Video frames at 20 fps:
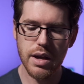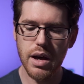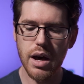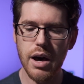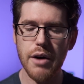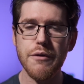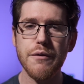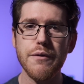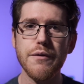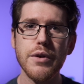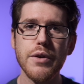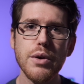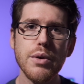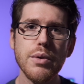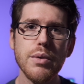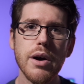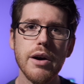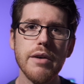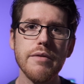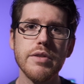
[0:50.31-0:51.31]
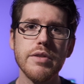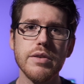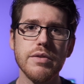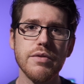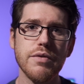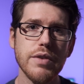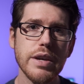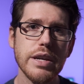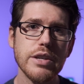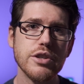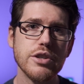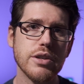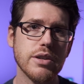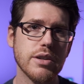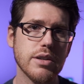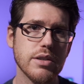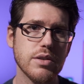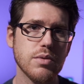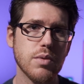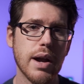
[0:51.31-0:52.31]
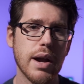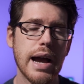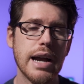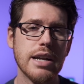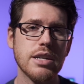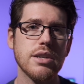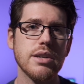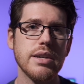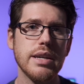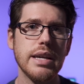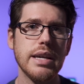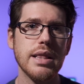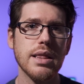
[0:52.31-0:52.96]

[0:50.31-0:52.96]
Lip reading: a few of the features were actually